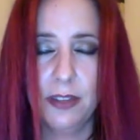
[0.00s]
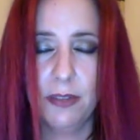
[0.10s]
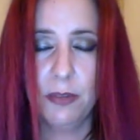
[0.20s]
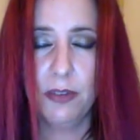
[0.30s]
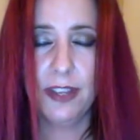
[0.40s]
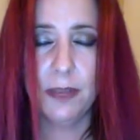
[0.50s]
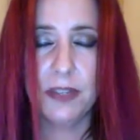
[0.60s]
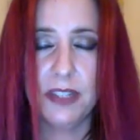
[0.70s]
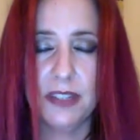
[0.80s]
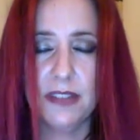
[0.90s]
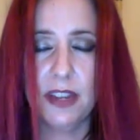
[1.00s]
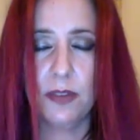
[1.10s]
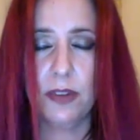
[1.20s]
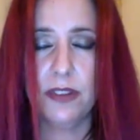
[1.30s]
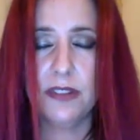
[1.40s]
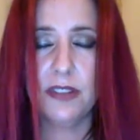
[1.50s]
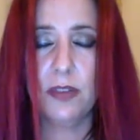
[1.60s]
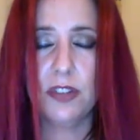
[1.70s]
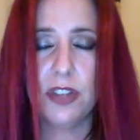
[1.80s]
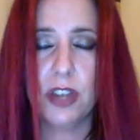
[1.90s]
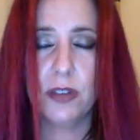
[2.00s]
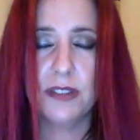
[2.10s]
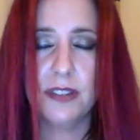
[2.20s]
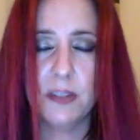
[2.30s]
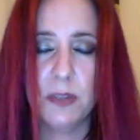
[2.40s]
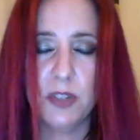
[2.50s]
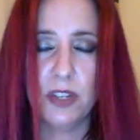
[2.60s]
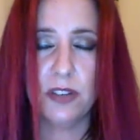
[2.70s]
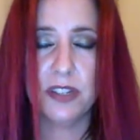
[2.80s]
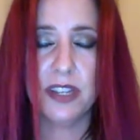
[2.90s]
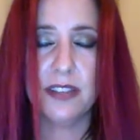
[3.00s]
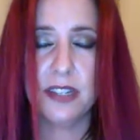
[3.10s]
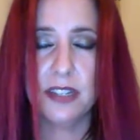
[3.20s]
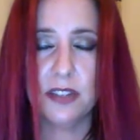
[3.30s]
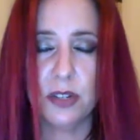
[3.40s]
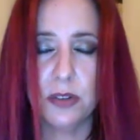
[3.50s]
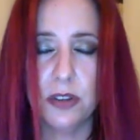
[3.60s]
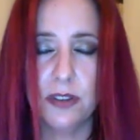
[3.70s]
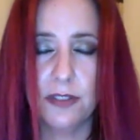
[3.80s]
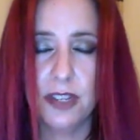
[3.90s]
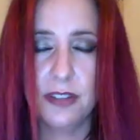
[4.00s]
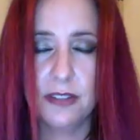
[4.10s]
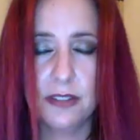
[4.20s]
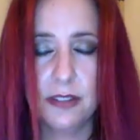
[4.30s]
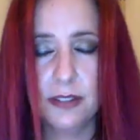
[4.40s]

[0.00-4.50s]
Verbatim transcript: We're moving up to the sacral. The sacral chakra sits between your testes or your ovaries.